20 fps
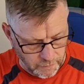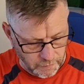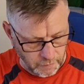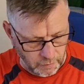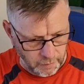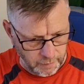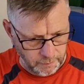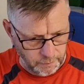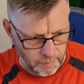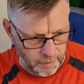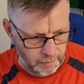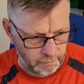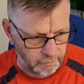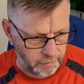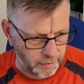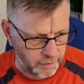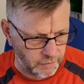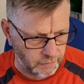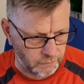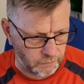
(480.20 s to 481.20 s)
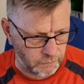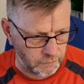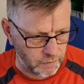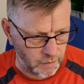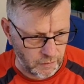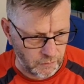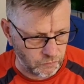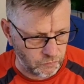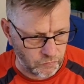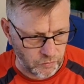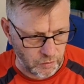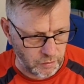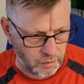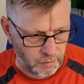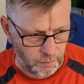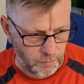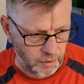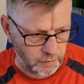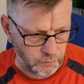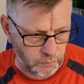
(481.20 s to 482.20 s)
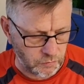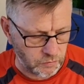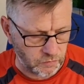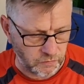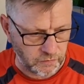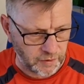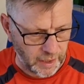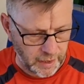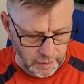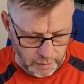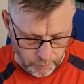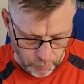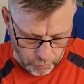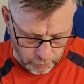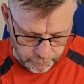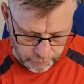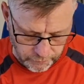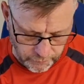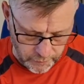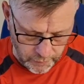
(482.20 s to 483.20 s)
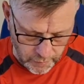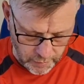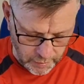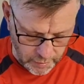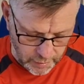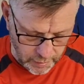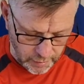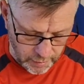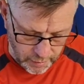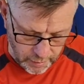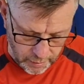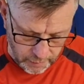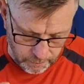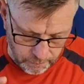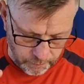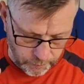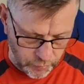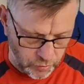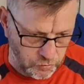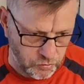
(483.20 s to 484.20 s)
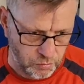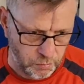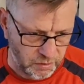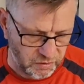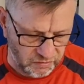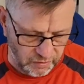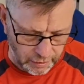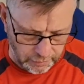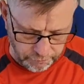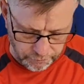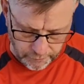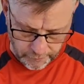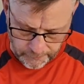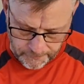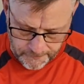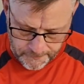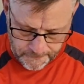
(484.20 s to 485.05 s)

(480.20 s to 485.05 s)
nightmare, and you might as well just take them off, because you'll be safer.